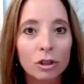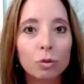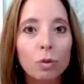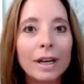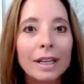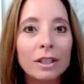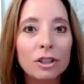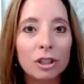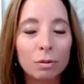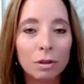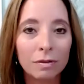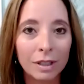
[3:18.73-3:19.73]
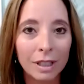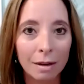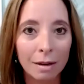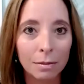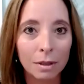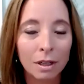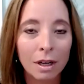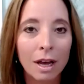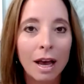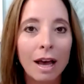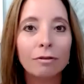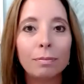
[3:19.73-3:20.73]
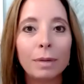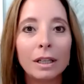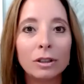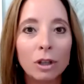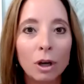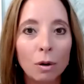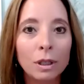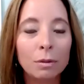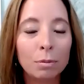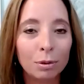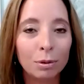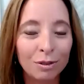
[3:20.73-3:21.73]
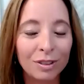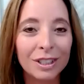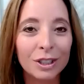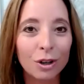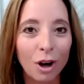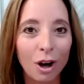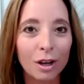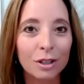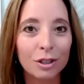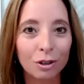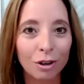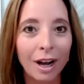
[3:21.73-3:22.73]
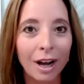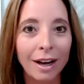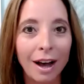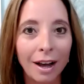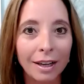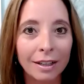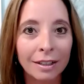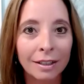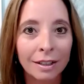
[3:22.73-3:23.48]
22 of them have been known and proven to cause dry eye.